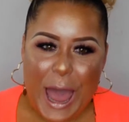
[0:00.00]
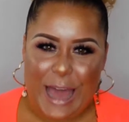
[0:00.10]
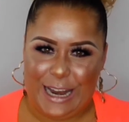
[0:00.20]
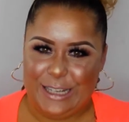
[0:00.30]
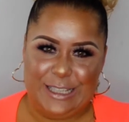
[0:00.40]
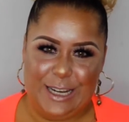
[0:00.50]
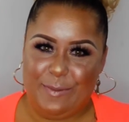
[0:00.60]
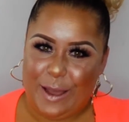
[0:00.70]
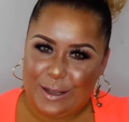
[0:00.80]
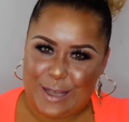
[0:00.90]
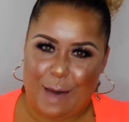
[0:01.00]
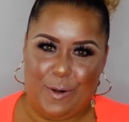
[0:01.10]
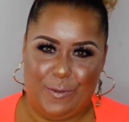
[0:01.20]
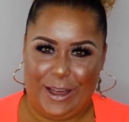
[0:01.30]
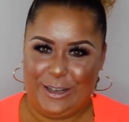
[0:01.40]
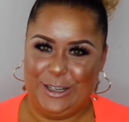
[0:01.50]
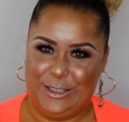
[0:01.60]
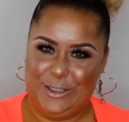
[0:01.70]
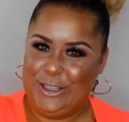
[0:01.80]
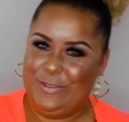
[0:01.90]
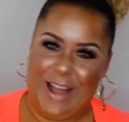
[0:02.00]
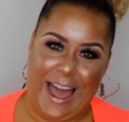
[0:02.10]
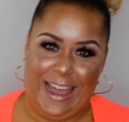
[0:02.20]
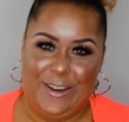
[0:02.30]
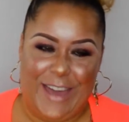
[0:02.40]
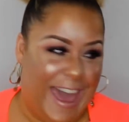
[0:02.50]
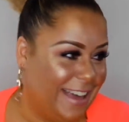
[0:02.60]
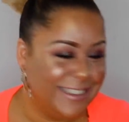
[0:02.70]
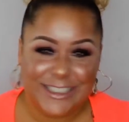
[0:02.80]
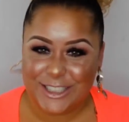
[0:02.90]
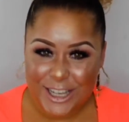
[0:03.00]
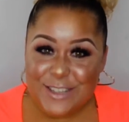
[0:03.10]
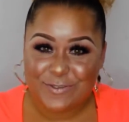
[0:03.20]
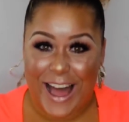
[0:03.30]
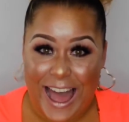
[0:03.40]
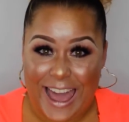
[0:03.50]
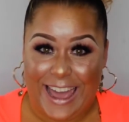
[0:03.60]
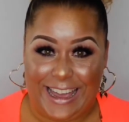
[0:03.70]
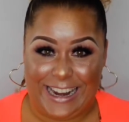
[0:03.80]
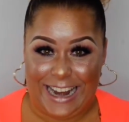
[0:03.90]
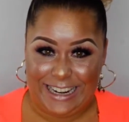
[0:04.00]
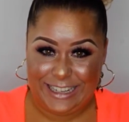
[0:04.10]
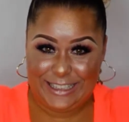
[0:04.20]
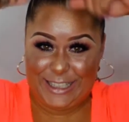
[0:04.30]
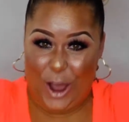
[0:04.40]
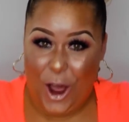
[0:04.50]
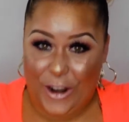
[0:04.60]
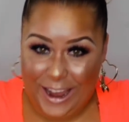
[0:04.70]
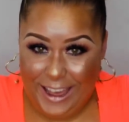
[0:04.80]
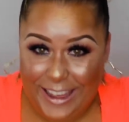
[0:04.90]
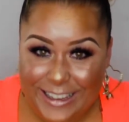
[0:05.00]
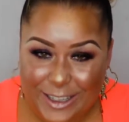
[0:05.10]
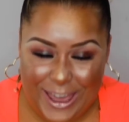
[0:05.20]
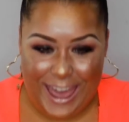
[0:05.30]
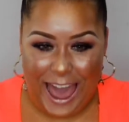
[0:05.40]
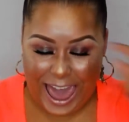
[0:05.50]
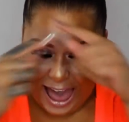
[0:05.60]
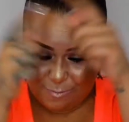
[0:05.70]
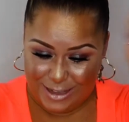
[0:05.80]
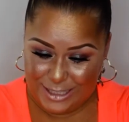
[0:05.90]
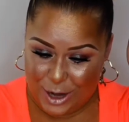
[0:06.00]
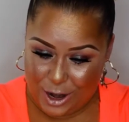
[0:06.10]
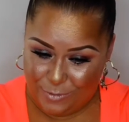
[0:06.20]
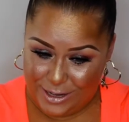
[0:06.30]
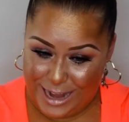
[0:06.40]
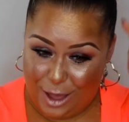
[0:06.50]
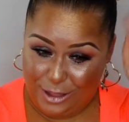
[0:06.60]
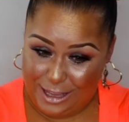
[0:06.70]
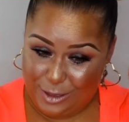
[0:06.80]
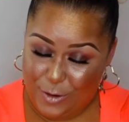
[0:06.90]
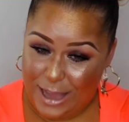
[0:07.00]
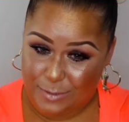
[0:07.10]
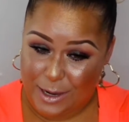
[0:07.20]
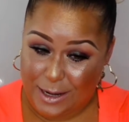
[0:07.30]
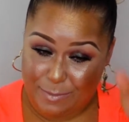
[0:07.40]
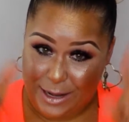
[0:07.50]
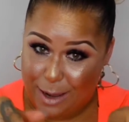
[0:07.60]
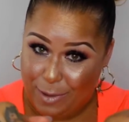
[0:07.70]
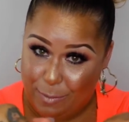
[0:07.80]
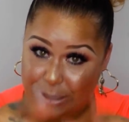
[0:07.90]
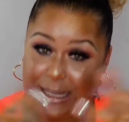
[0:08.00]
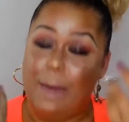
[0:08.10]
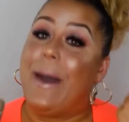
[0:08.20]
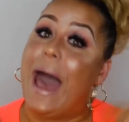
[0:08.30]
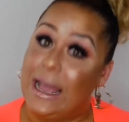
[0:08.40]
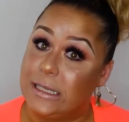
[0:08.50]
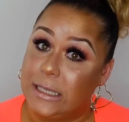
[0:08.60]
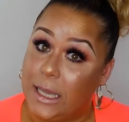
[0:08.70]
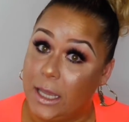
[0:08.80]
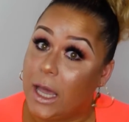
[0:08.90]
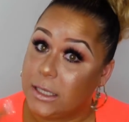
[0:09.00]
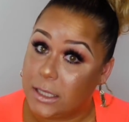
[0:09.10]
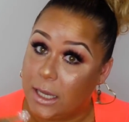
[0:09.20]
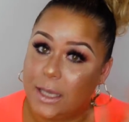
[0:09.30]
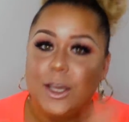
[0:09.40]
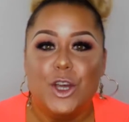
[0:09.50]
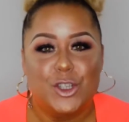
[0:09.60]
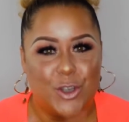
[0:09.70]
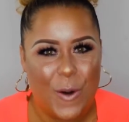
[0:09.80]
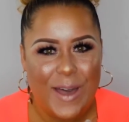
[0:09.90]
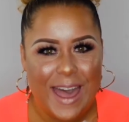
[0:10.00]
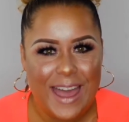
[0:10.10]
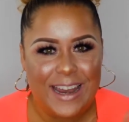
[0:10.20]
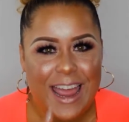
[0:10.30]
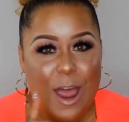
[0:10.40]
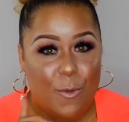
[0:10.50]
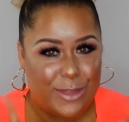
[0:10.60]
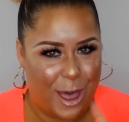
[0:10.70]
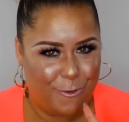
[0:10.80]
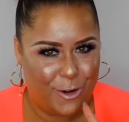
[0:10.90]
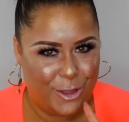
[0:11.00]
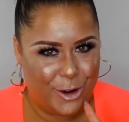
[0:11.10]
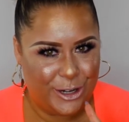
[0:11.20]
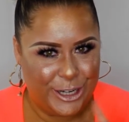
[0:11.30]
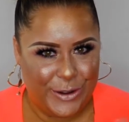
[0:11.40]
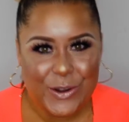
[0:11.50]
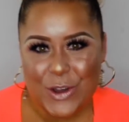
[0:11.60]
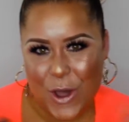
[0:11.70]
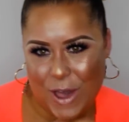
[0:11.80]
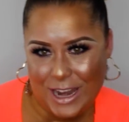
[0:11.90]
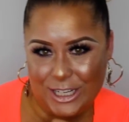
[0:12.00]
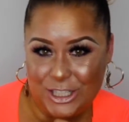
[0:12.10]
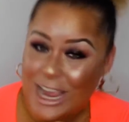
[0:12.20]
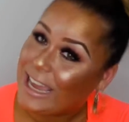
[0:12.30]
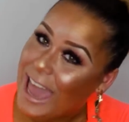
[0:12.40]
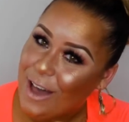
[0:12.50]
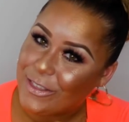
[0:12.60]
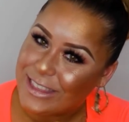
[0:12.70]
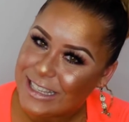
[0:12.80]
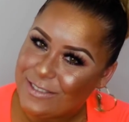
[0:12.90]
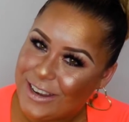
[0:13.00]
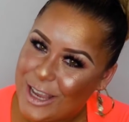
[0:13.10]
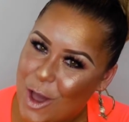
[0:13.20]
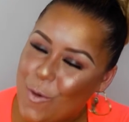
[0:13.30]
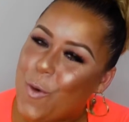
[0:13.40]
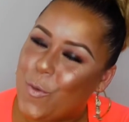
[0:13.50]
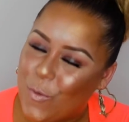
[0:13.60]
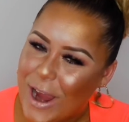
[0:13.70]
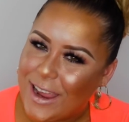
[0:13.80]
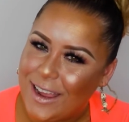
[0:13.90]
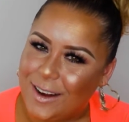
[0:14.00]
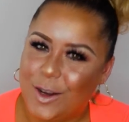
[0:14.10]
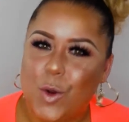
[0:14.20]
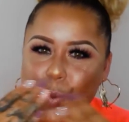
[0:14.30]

and I just need to be on top of one, just, just flying, okay? Just flying, and I need a tiara, okay? I have my tiara right now. Like, you guys may, may not be able to see it, but I see it, I see it. So go ahead, without further ado, go ahead and check out this video right here.